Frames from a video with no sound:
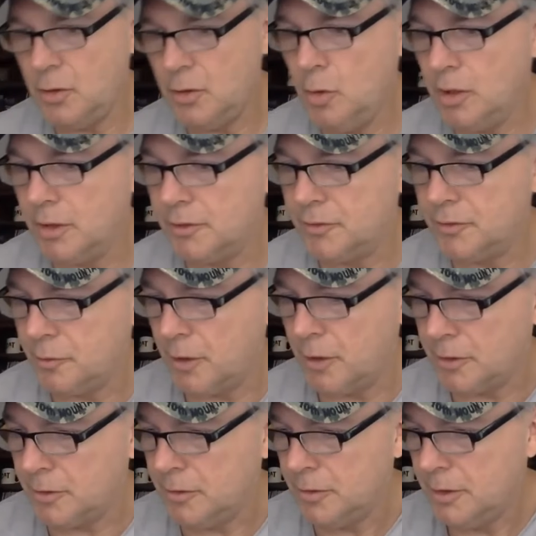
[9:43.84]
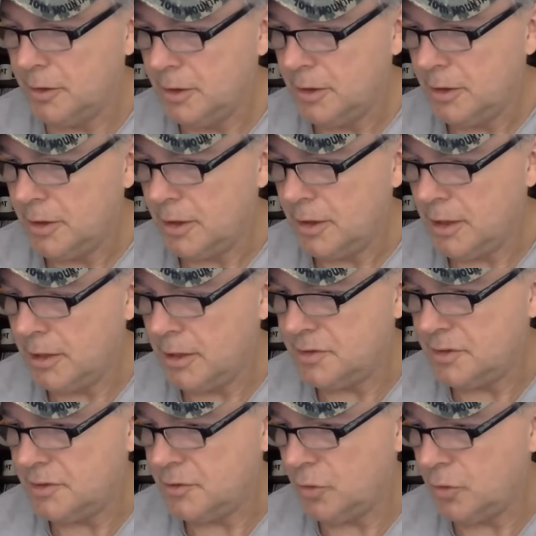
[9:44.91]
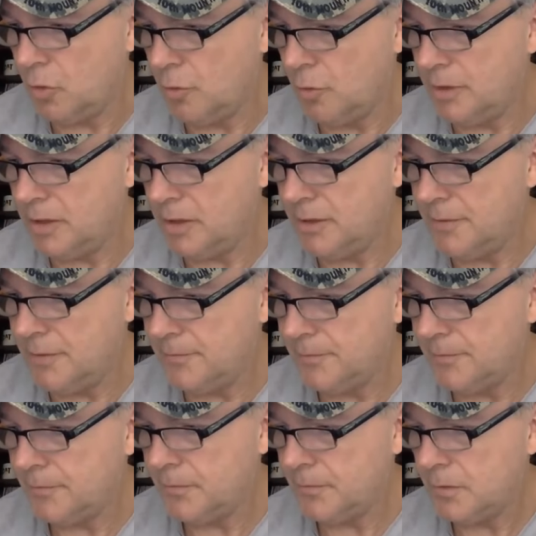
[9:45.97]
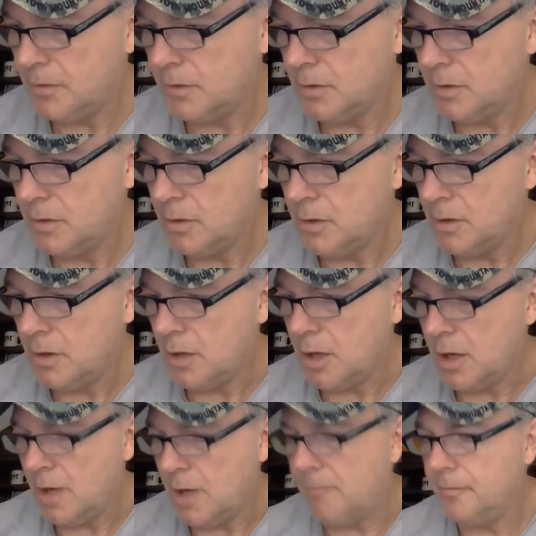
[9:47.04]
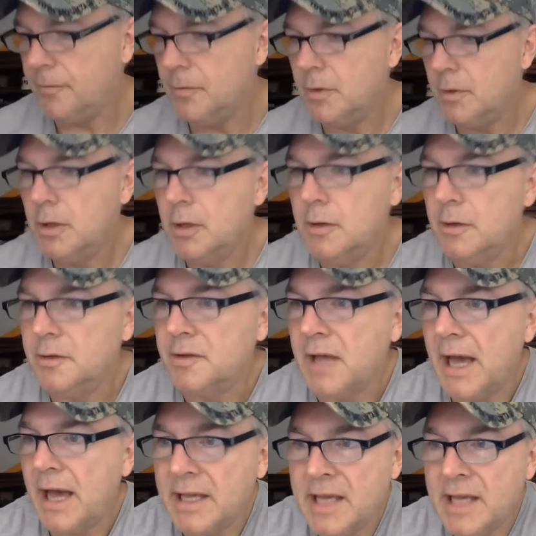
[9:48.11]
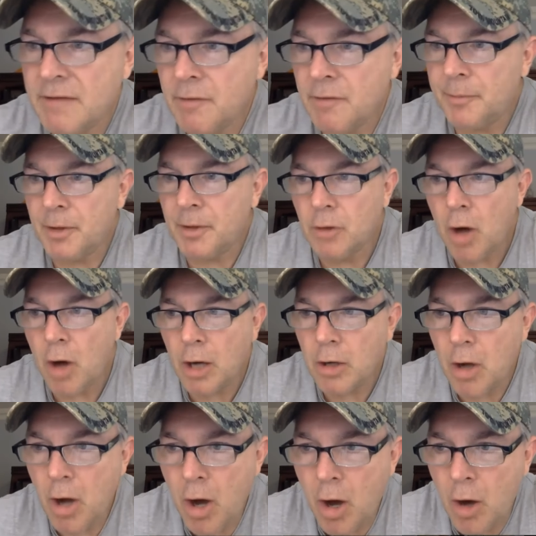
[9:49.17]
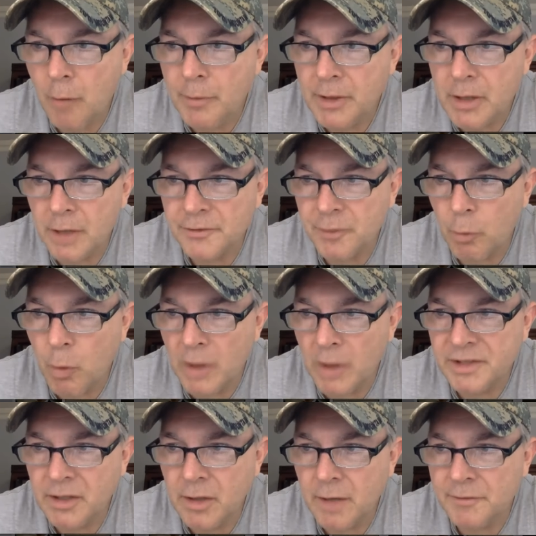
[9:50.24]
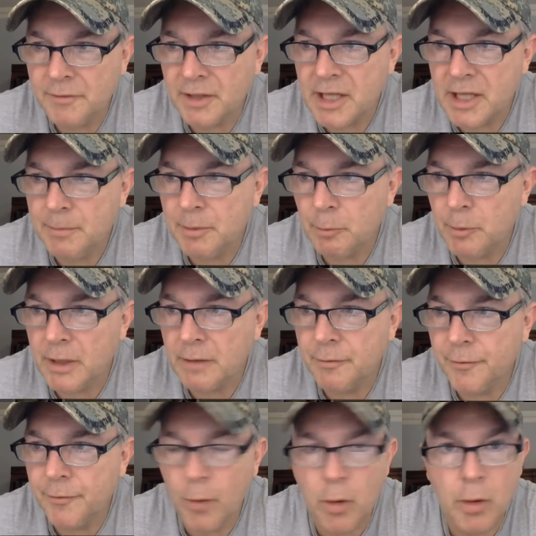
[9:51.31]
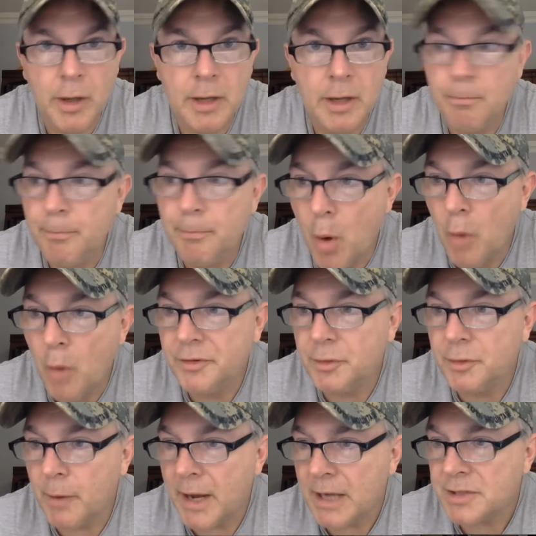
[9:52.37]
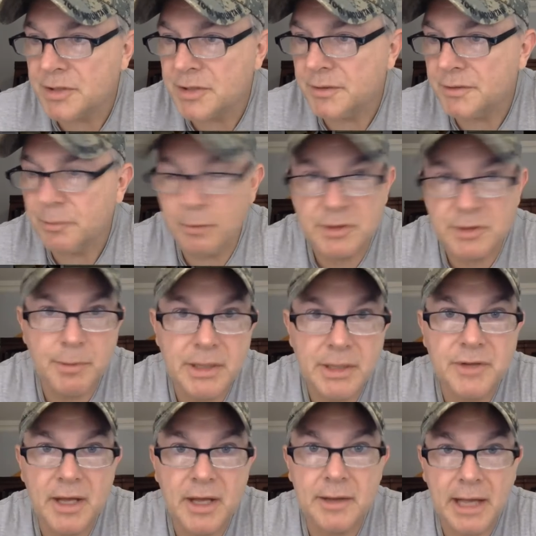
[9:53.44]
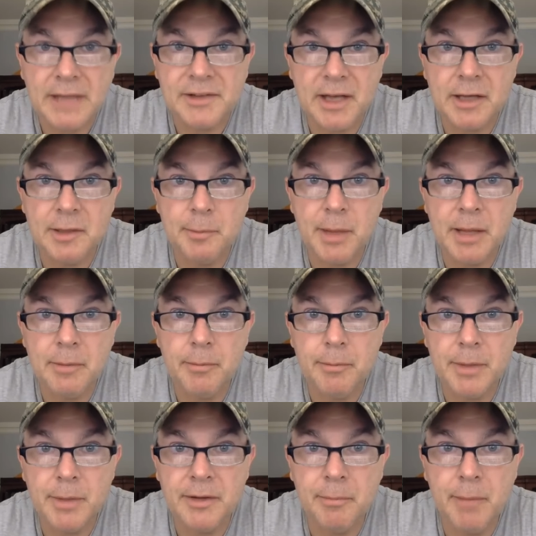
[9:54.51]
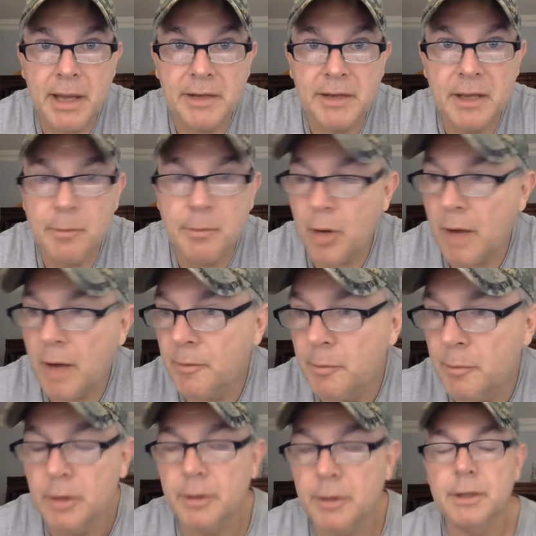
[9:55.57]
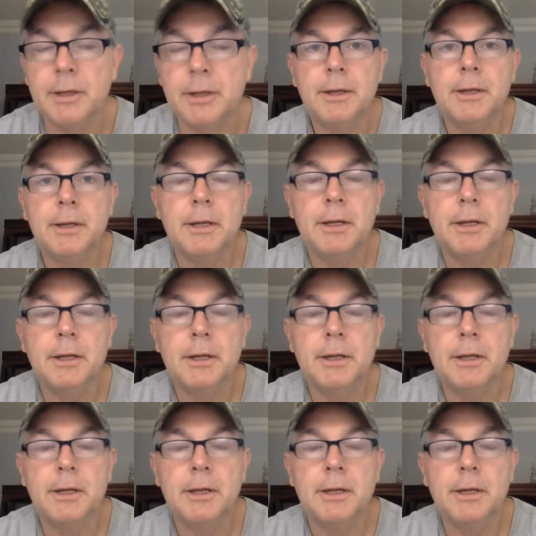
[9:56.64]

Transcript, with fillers: she knew a trucker, and she told me um, this guy gave up the long haul because there wasn't enough to keep the rig full in both directions, which means that's how you be, be, maintain profitability.